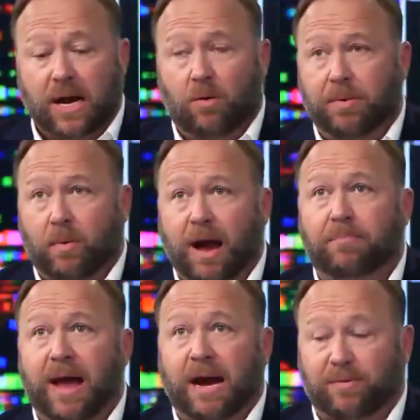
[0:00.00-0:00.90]
And we'll be right
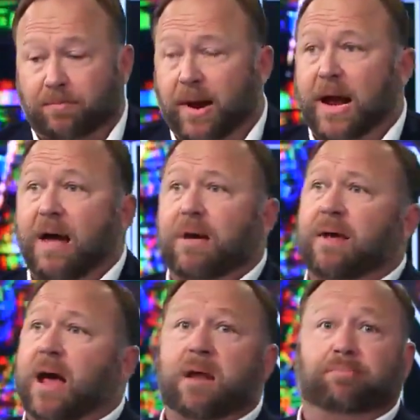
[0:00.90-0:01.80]
back after break.
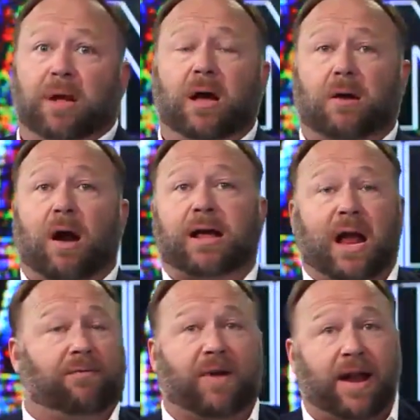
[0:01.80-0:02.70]
I've got a plug, or I
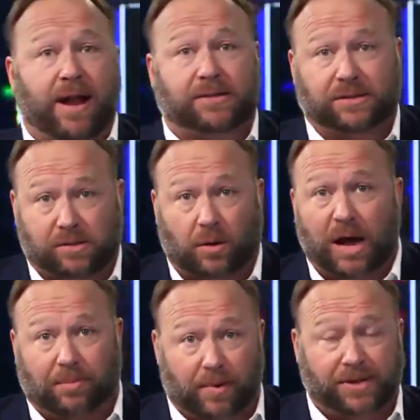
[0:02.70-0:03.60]
can't finance this whole
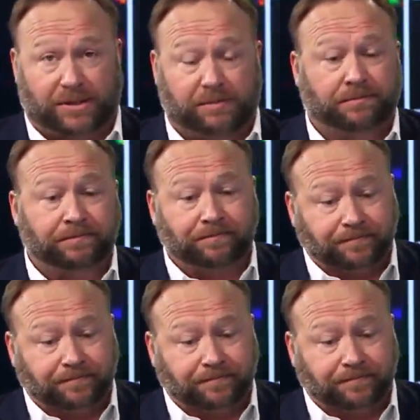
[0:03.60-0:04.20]
operation.